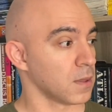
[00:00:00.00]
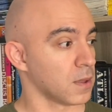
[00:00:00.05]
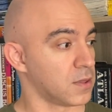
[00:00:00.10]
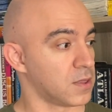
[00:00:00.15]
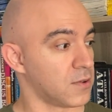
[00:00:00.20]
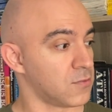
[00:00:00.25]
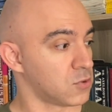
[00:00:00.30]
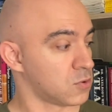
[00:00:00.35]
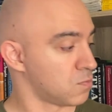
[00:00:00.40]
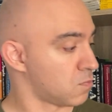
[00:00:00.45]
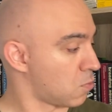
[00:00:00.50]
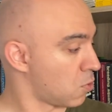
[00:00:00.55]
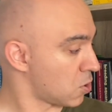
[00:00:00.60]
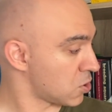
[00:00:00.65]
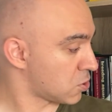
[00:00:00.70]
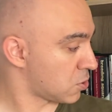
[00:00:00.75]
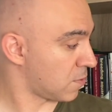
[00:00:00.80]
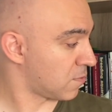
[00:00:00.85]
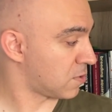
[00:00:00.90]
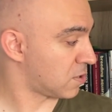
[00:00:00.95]
they would
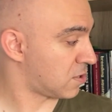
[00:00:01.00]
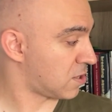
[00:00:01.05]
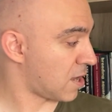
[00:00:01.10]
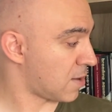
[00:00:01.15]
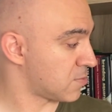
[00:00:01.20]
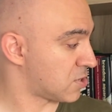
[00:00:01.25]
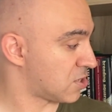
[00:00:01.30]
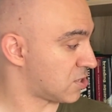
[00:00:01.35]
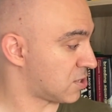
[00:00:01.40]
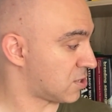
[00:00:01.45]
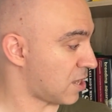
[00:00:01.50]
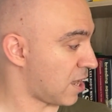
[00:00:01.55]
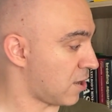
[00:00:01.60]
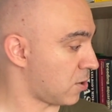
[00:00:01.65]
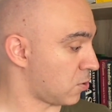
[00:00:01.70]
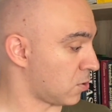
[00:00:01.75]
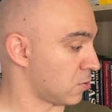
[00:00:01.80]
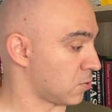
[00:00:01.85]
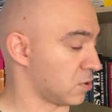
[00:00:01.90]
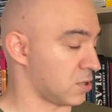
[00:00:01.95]
most of the time stay
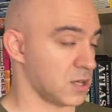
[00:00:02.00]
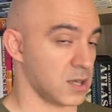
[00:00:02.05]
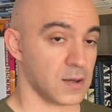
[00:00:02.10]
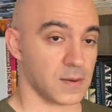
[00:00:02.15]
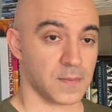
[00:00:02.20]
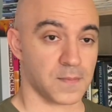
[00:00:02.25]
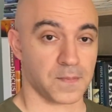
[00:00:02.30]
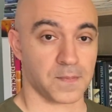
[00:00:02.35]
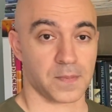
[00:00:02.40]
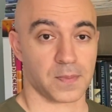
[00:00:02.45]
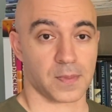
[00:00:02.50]
on the